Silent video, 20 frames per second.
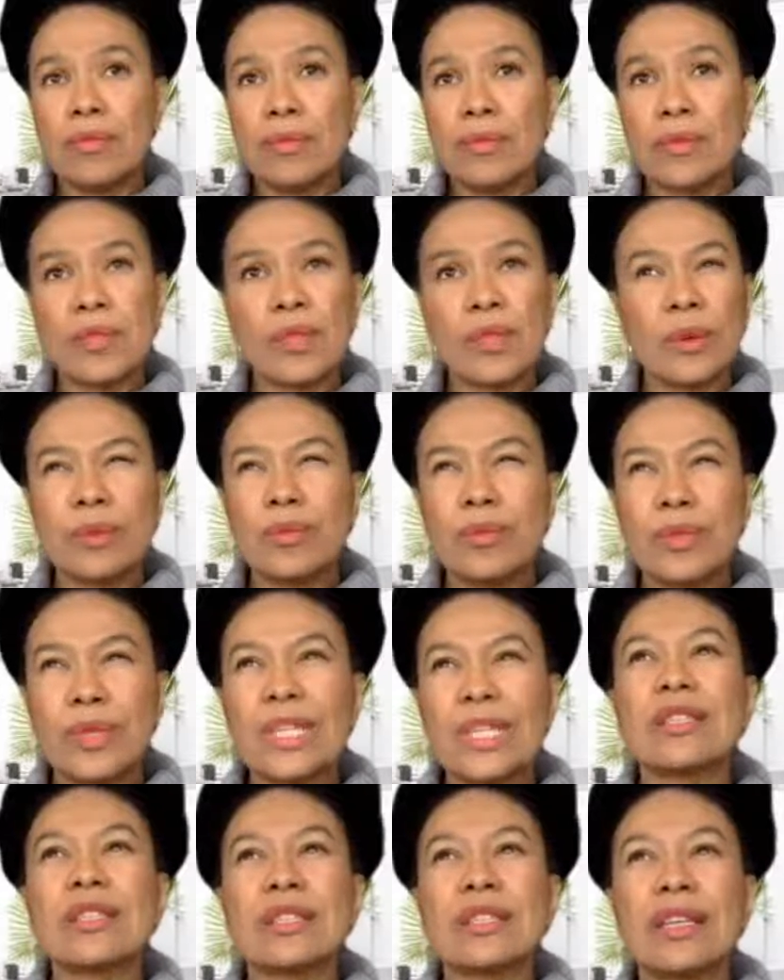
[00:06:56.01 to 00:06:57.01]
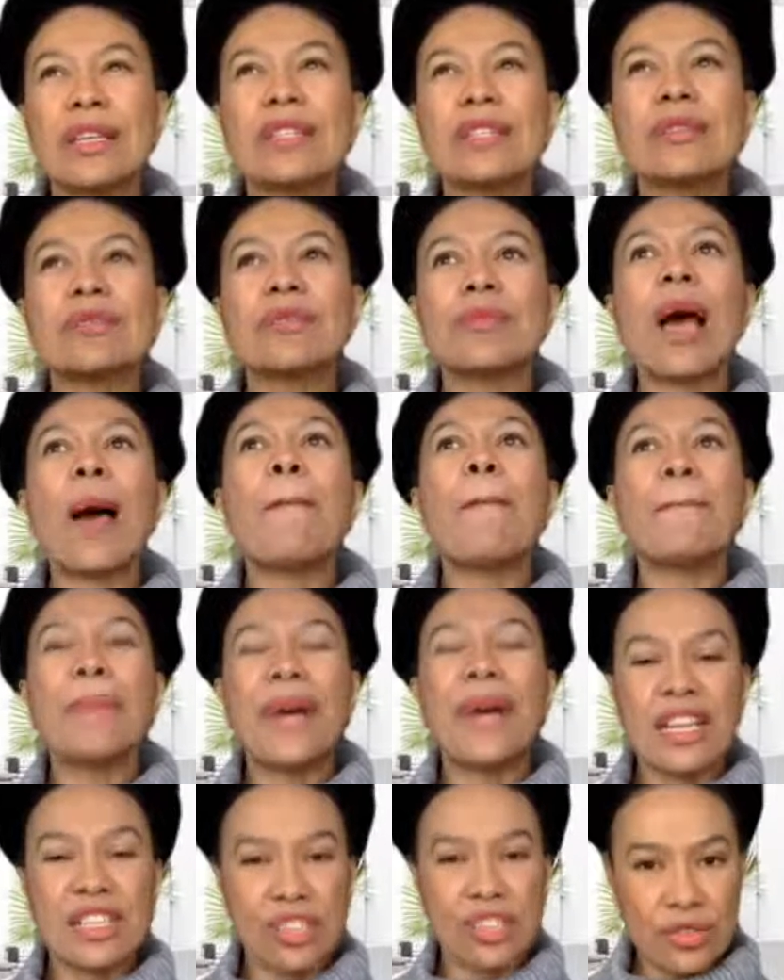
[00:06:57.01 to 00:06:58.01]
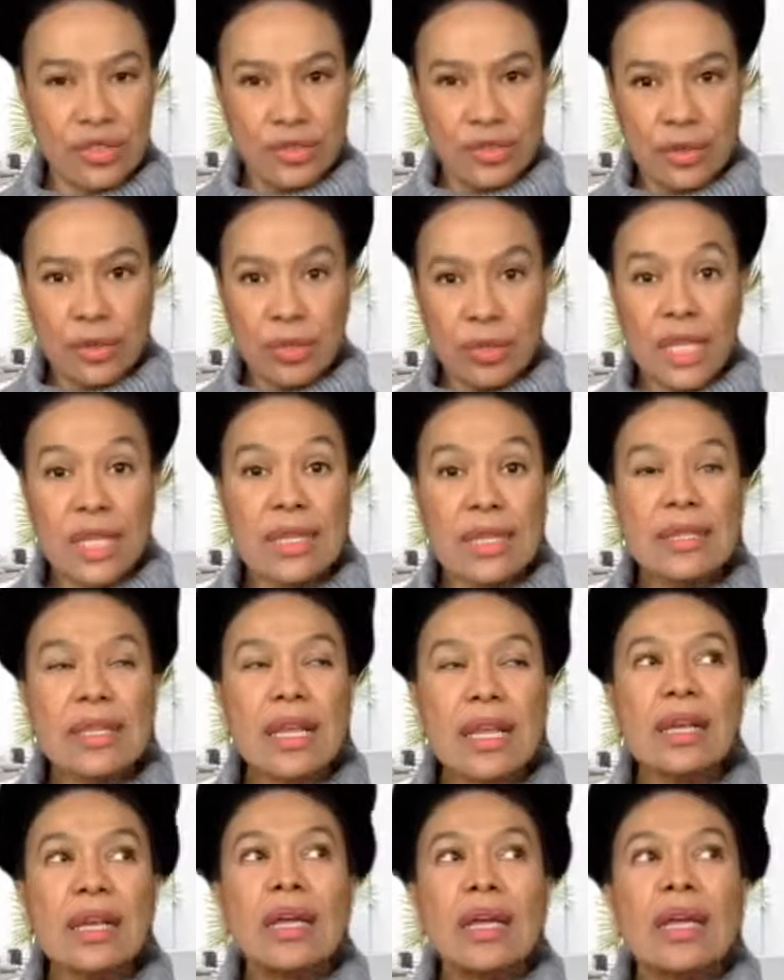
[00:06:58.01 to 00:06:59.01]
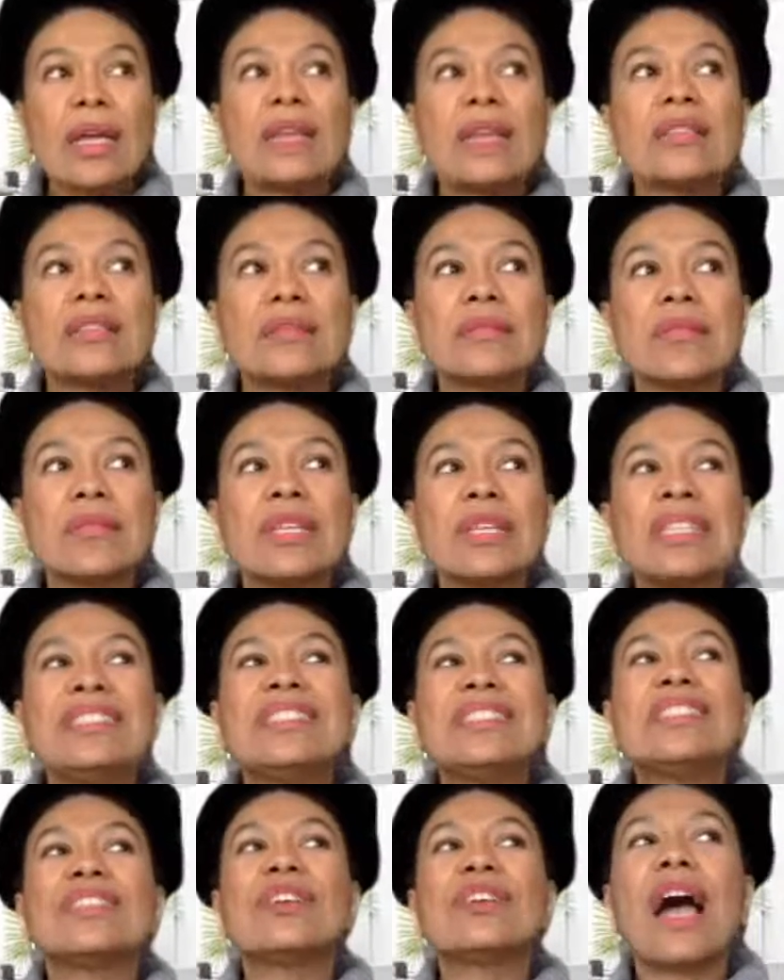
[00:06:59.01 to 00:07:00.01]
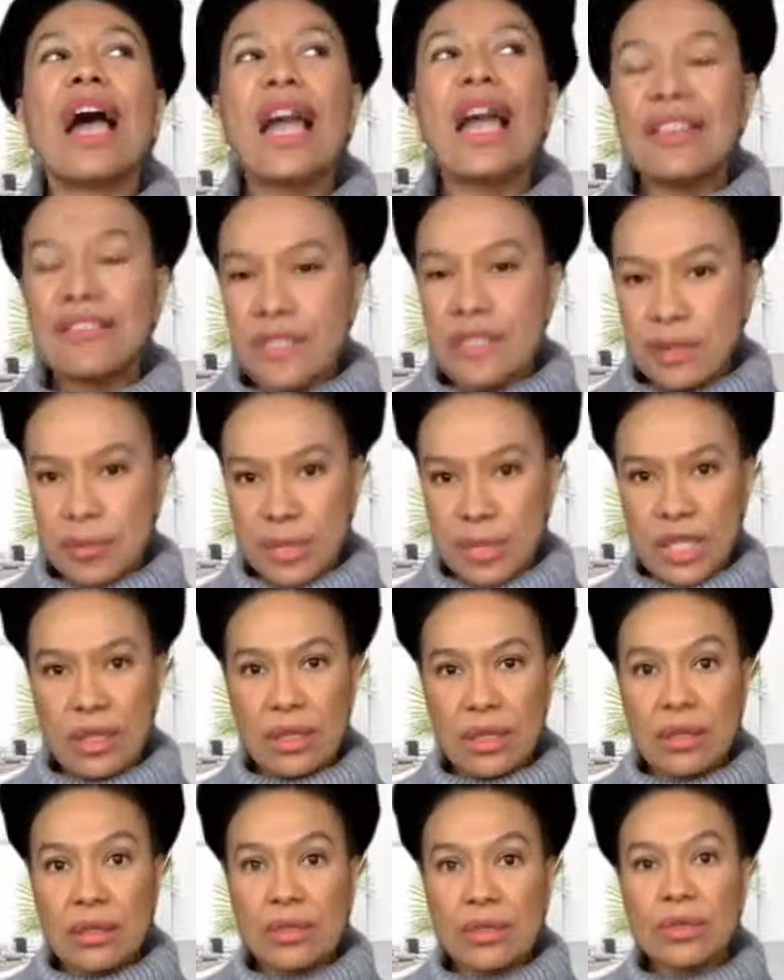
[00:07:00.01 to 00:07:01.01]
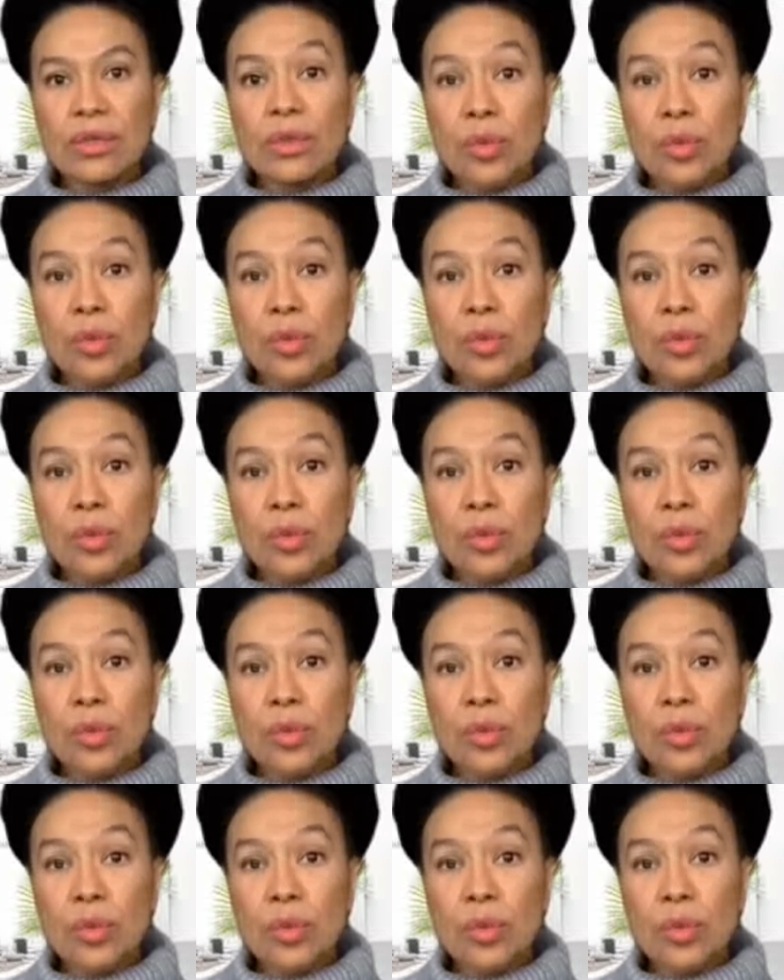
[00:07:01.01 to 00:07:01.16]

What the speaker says: So it's a passion for me. It drives me to